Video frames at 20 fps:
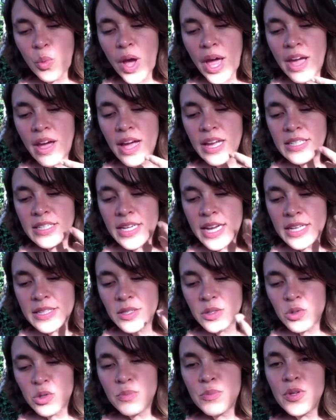way I
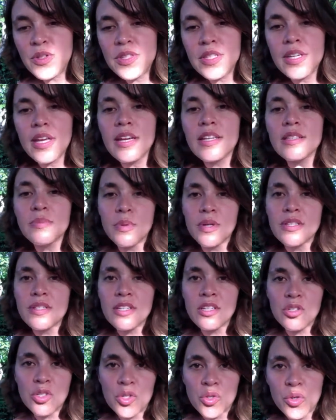dance to a music
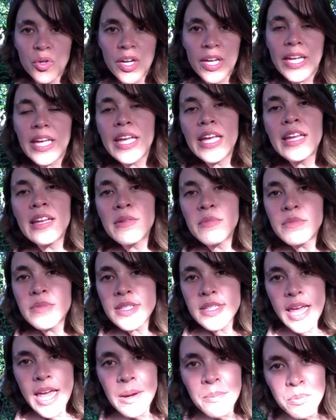expressing joy in,
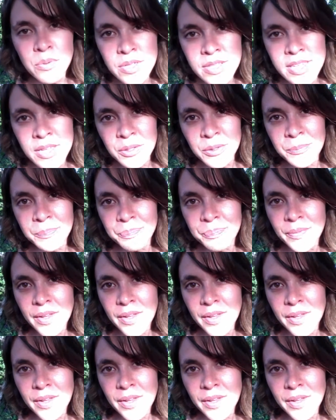say, Brazil,